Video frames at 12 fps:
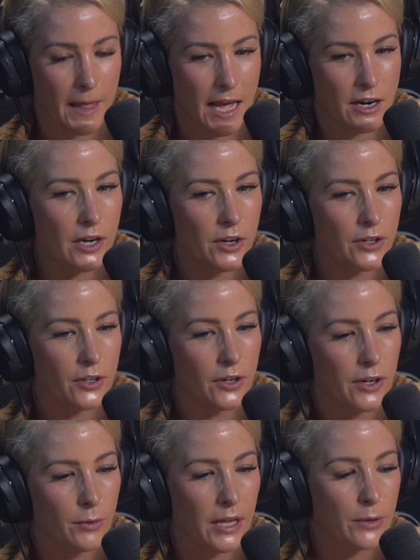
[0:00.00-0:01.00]
I don't
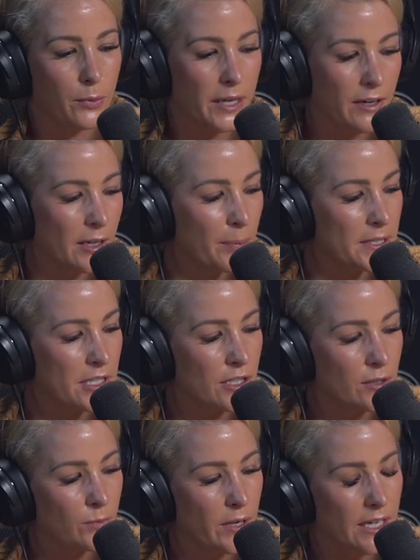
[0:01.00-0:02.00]
know, like we're in a
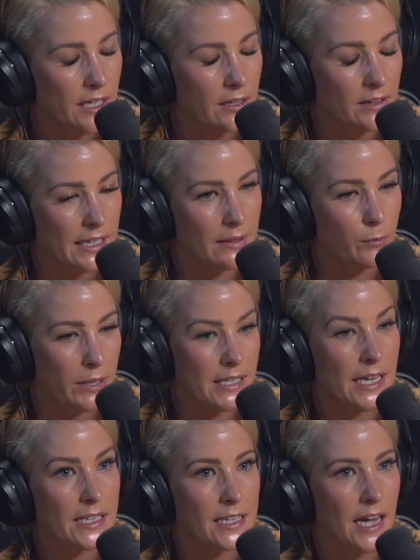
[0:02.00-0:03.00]
position where like we
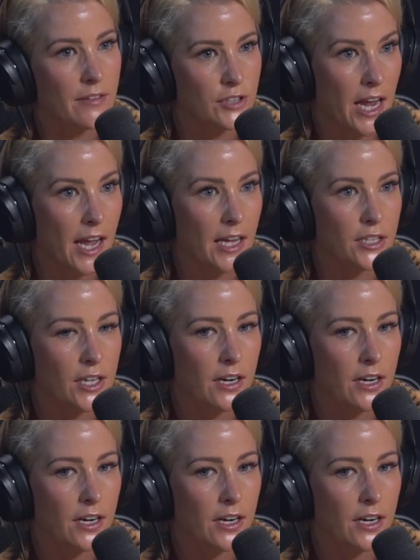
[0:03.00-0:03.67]
need to have change.